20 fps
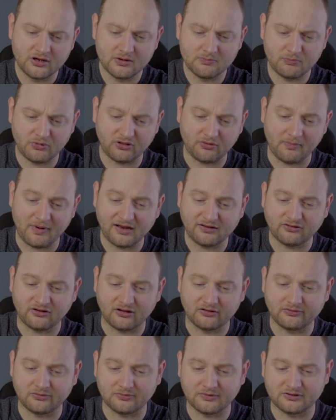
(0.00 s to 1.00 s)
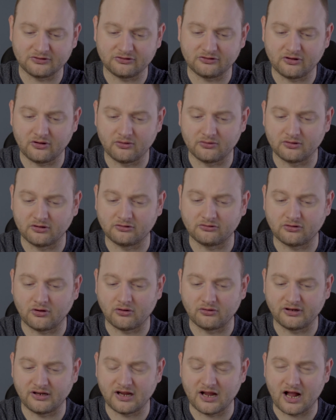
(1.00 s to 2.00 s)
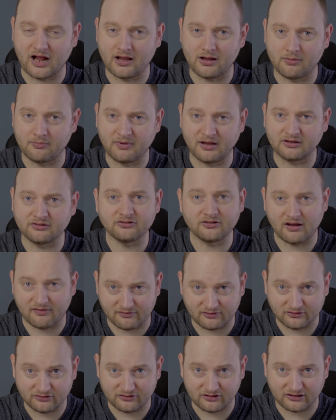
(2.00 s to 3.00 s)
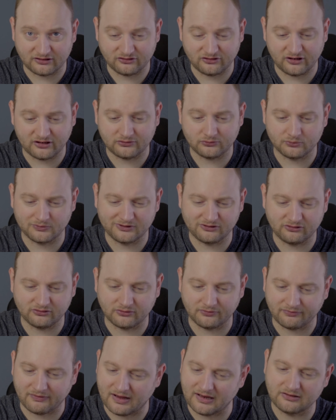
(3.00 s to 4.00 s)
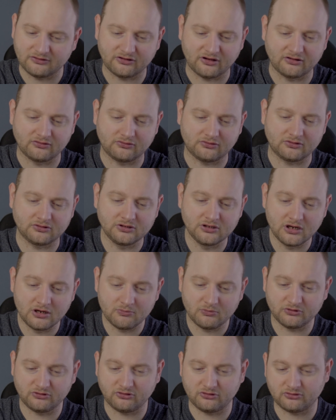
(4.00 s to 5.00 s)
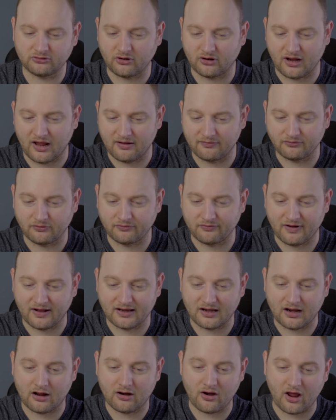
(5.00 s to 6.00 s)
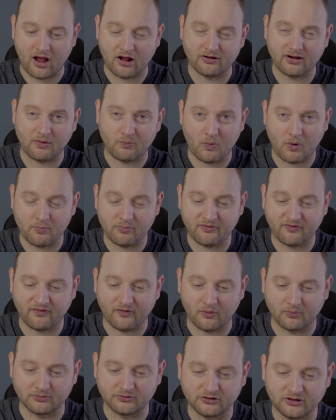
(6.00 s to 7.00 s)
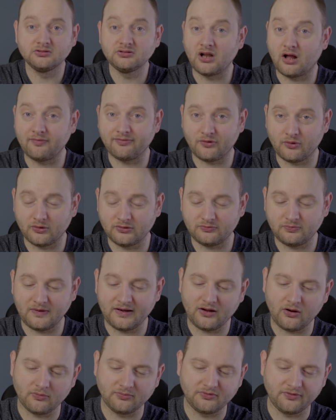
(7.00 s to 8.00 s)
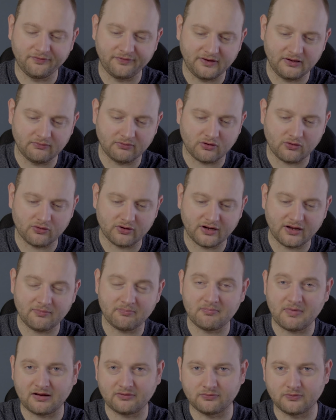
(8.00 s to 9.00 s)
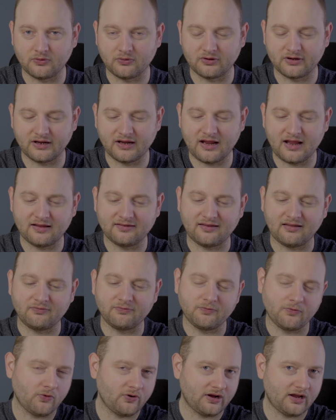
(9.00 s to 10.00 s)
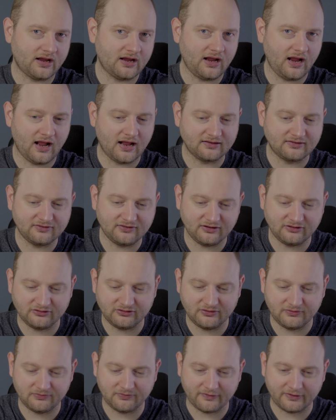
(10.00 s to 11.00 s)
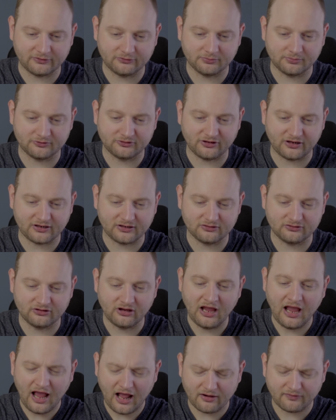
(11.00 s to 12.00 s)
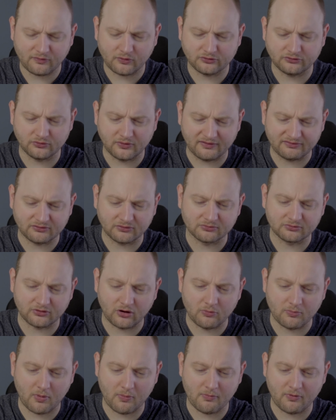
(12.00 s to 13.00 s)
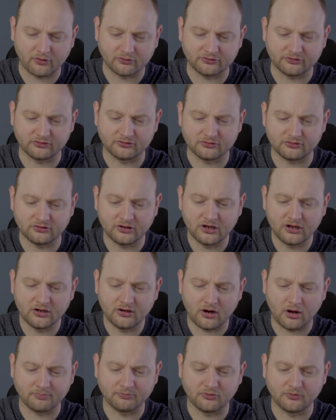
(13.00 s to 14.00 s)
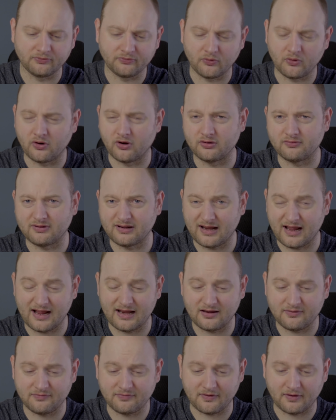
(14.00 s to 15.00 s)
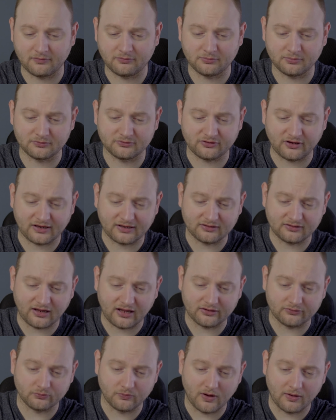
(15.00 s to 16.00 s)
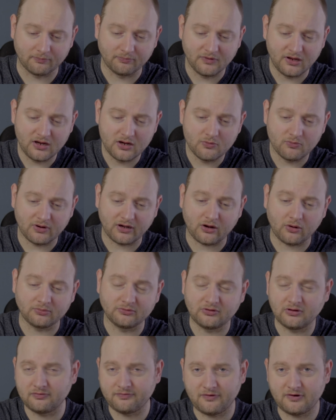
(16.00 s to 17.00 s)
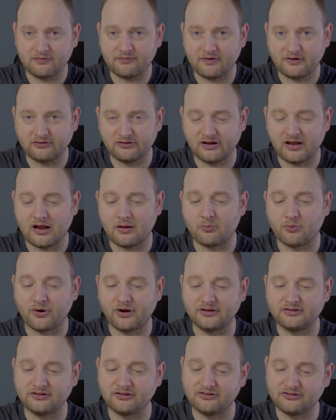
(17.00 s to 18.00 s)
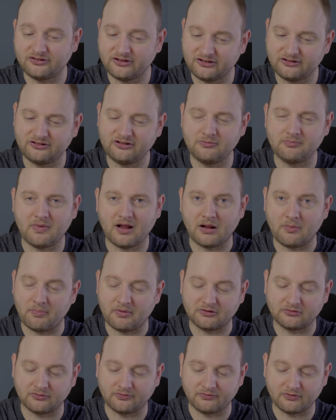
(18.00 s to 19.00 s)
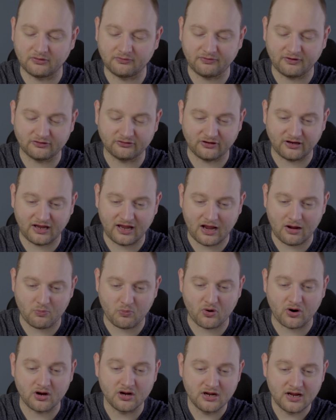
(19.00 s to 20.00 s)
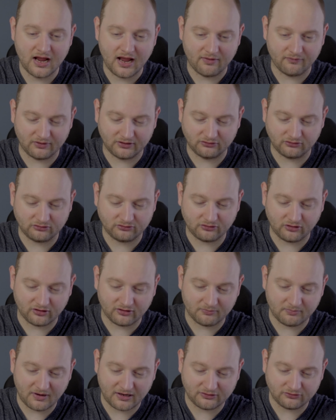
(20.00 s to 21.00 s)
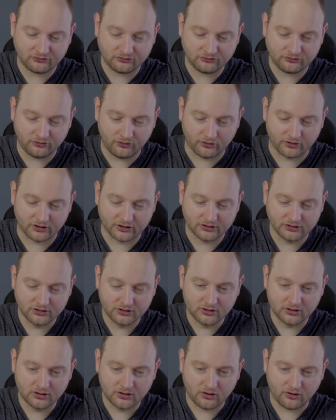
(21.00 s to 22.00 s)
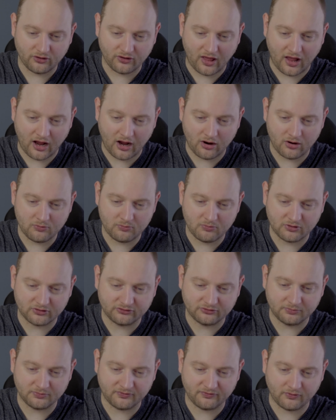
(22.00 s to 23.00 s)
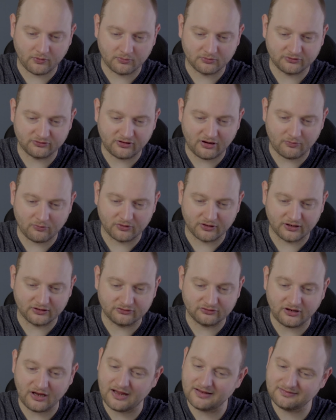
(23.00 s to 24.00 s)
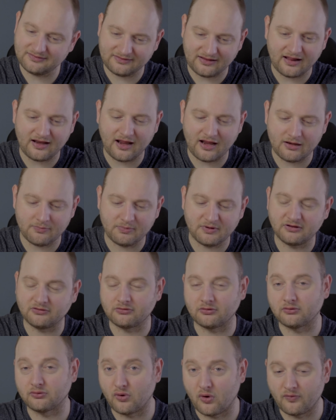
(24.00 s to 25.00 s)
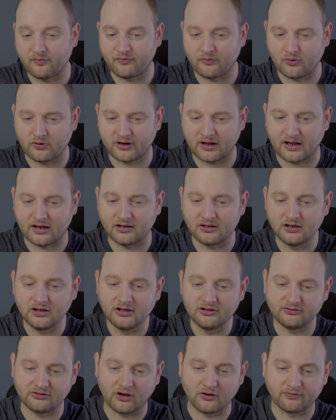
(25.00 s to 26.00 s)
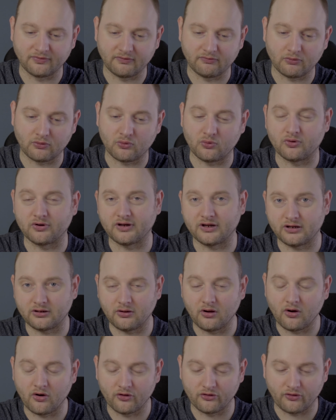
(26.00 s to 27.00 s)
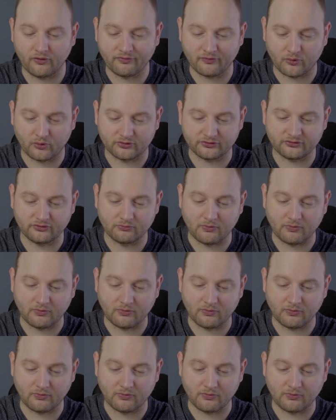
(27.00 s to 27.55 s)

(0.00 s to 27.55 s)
but the main sensor is still the Sony IMX766, which is a fine sensor. We're just gonna have to find out how that one performs. Now, of course, when it comes to video recording, max recording is at 4K and 60 frames per second, and of course you have some slow-mo motions up to 480 frames per second as well. When it comes to the front-facing camera, it's a 60 megapixel front-facing camera, and we're just gonna make sure on how much performance that one is. It's 1080p, so no 4K selfie recording on, of course, the